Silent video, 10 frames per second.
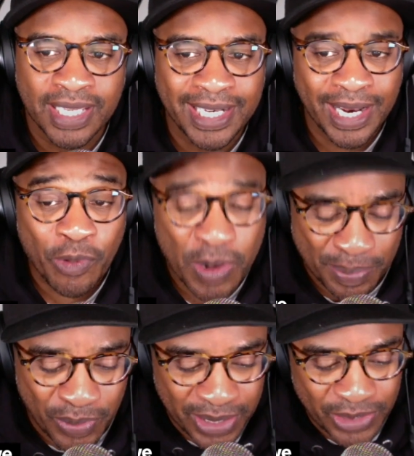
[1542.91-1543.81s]
And at one
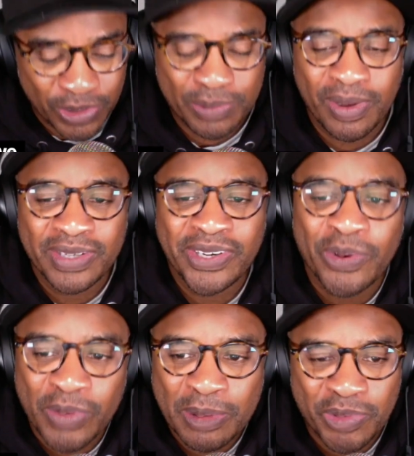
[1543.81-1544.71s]
point, Chris Paul and Deron
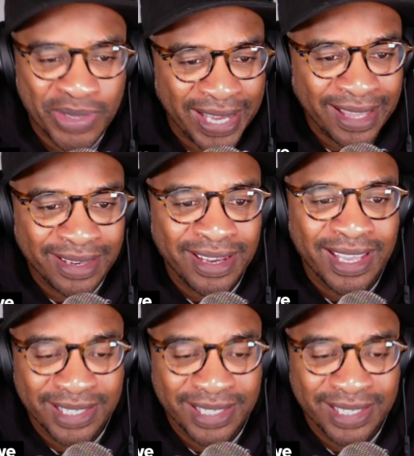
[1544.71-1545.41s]
Williams were neck and neck.